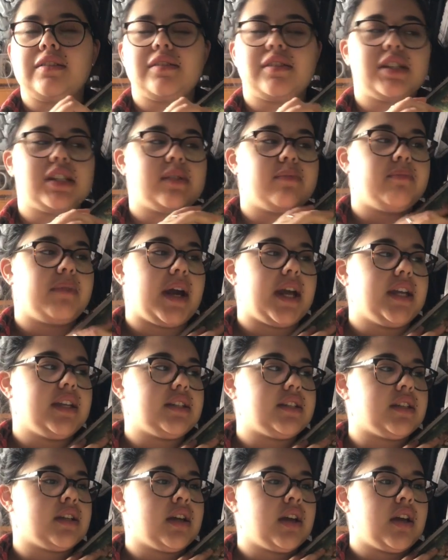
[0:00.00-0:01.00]

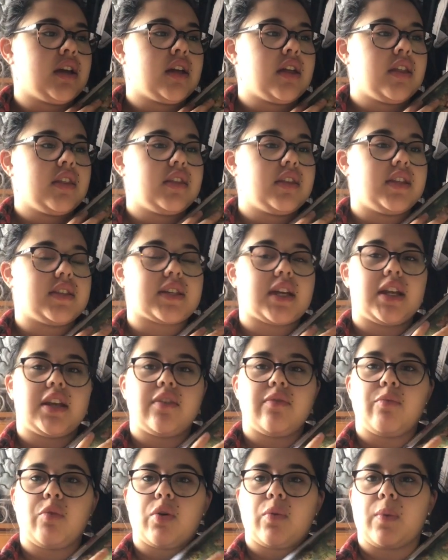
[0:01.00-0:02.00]
despite this kind
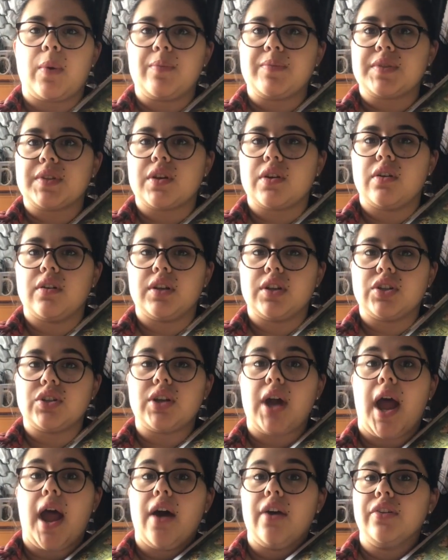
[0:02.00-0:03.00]
of more whimsical and
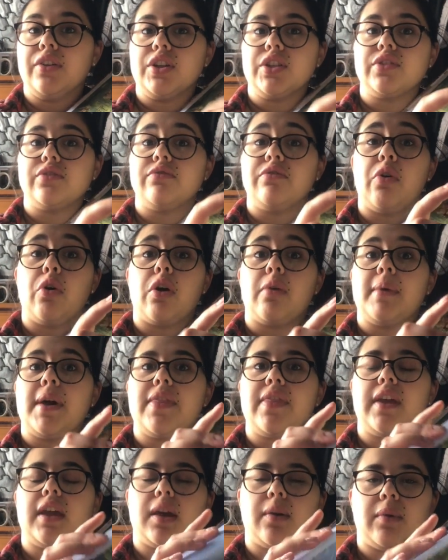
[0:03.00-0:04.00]
childish form, I
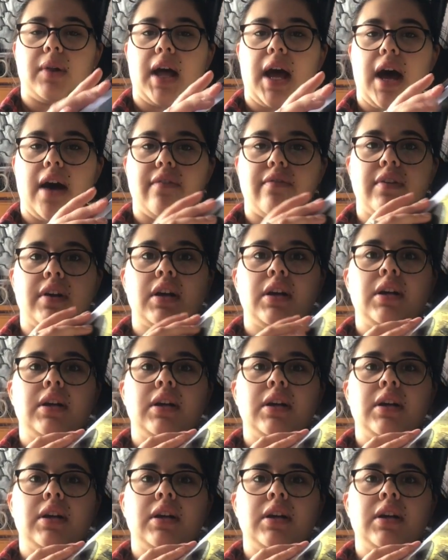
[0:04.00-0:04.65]
think it will have